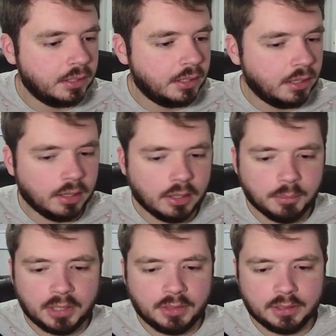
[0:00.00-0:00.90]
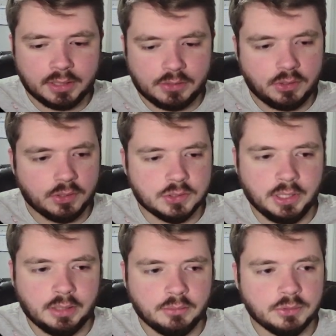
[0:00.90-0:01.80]
I think that's because
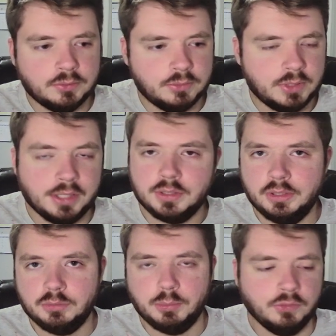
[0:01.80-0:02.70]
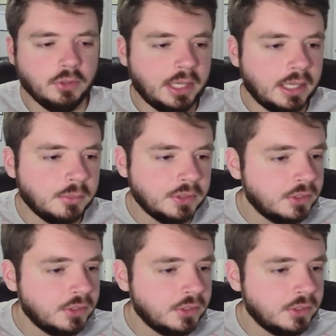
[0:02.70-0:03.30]
I was testing this beforehand, but this